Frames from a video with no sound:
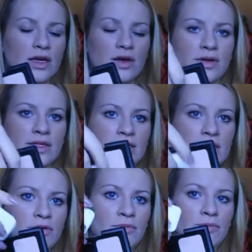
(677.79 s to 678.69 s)
So
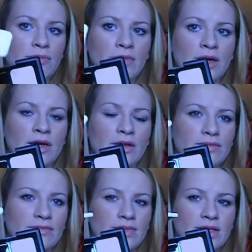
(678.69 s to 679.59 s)
there's a little,
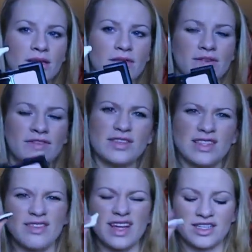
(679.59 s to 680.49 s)
it
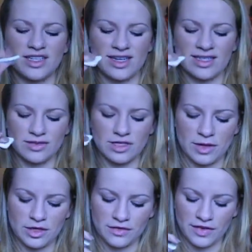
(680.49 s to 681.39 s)
feels lovely actually, a nice
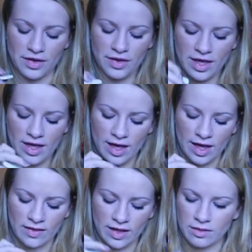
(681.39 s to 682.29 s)
little sponge for you.
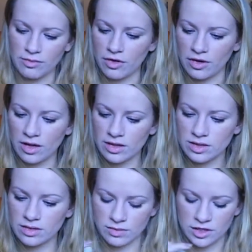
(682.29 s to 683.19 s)
And then the
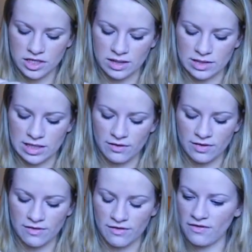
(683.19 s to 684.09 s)
product, which seems
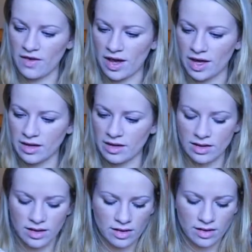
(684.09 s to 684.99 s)
lovely and
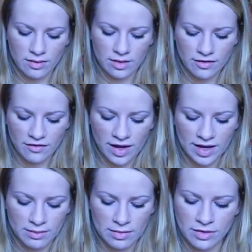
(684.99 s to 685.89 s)
fine, really
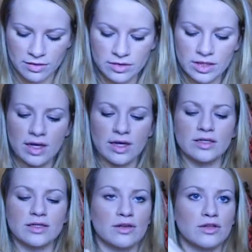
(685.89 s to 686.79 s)
finely milled.
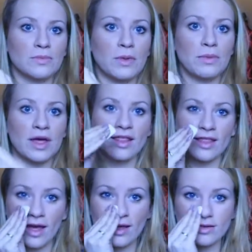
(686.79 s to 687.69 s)
So you just pop
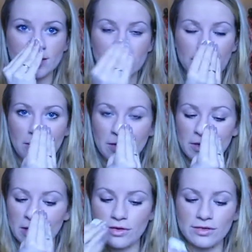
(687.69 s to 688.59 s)
that in there, dab it
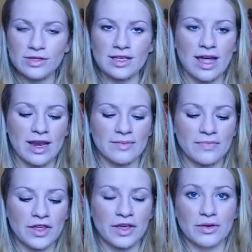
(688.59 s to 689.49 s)
on your nose, and
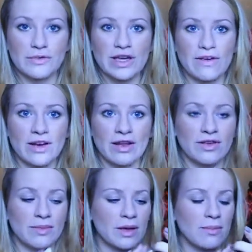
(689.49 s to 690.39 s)
then you also have a
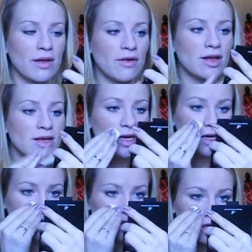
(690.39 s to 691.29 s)
lovely big mirror,
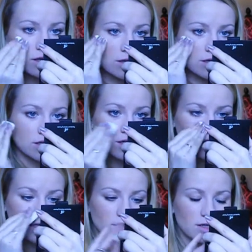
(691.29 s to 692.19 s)
so you can
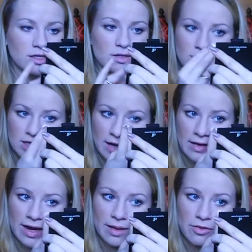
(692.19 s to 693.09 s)
just sort
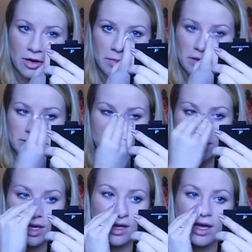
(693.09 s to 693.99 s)
out any
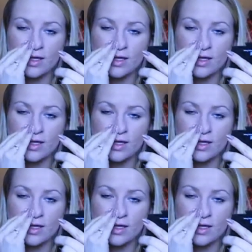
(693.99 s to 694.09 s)
problems.